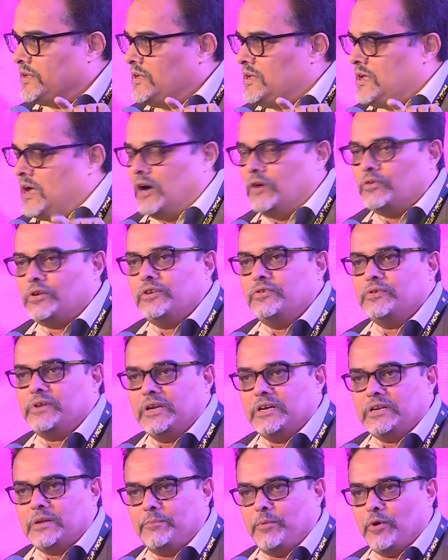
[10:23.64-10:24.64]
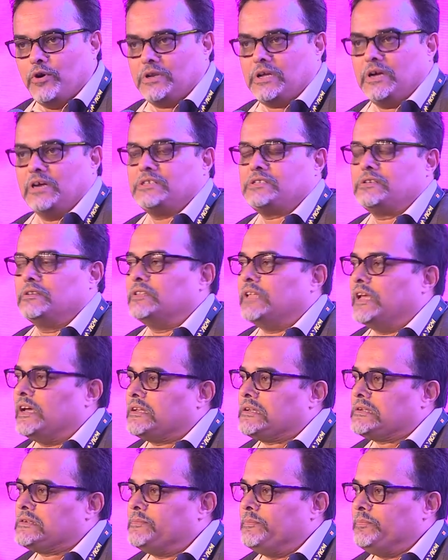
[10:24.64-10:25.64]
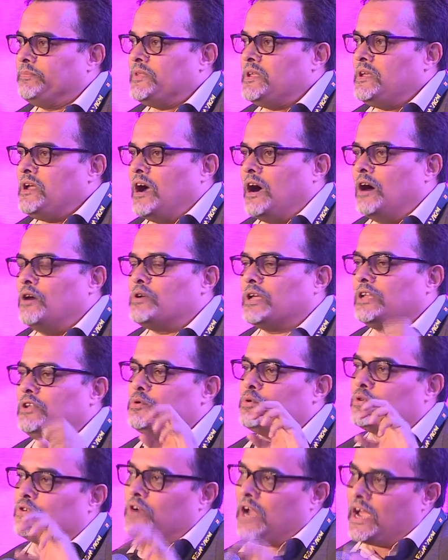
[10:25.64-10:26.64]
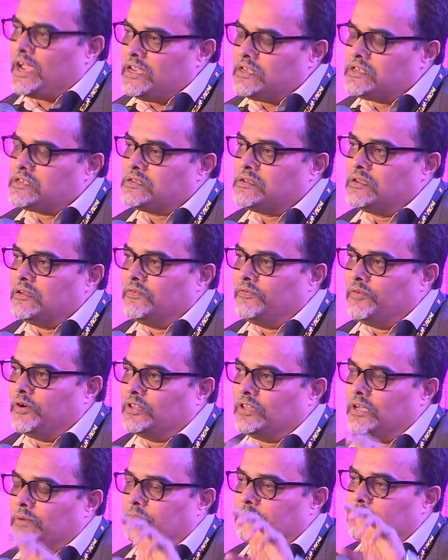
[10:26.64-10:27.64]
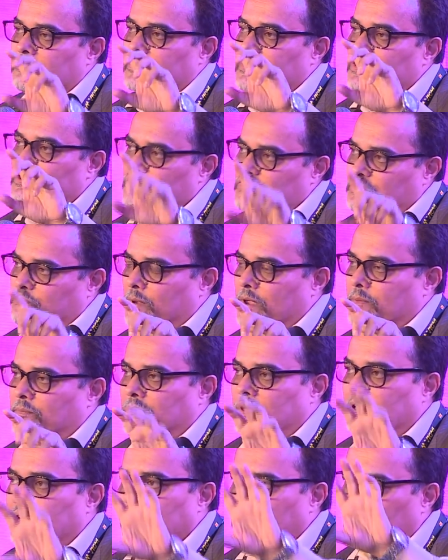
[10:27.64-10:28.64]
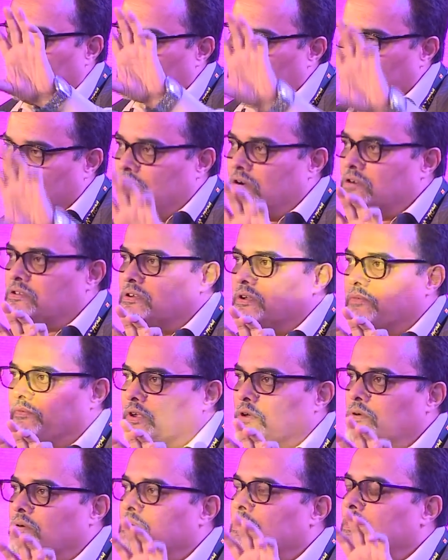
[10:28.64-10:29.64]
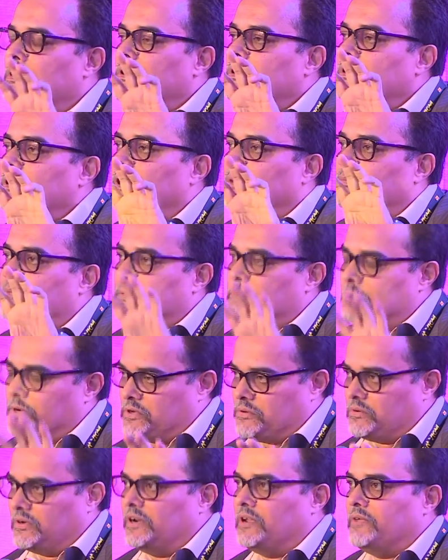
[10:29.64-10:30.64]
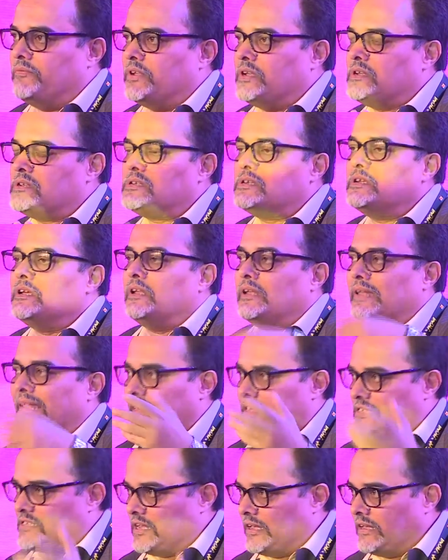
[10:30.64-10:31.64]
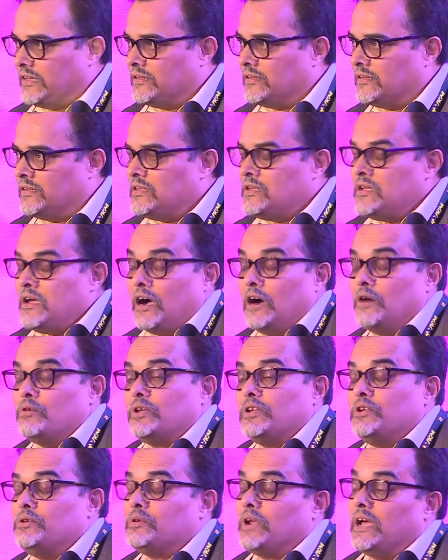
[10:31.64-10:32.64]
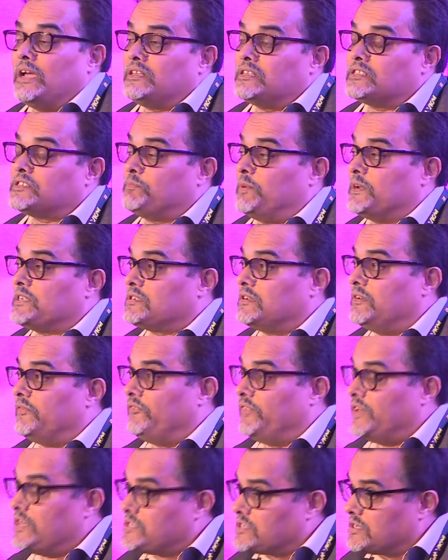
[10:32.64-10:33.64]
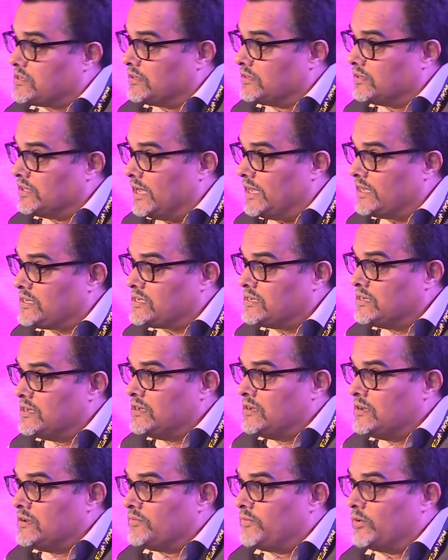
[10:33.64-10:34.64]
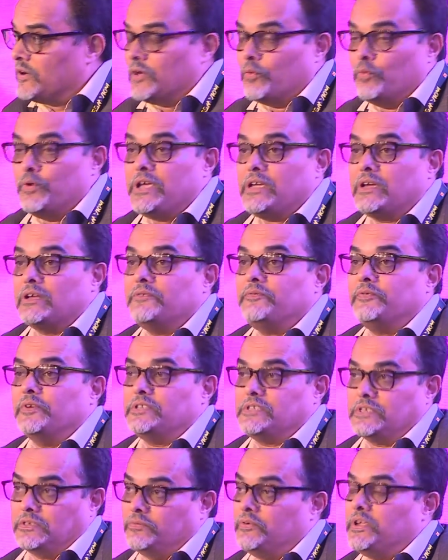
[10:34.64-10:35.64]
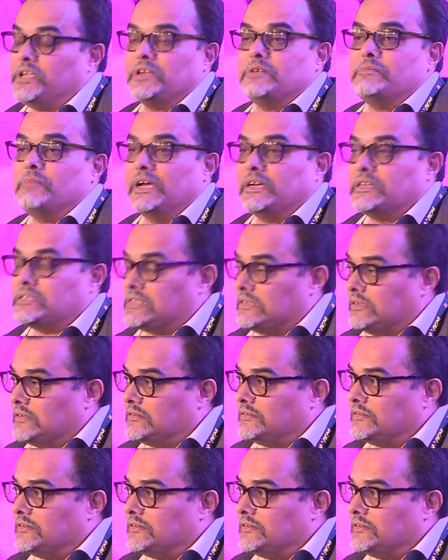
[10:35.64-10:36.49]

How can you create a podcast on that? How can you write for the newspaper a short review of that particular event next day? How can you write a special feature on that for a weekend feature, weekend magazine?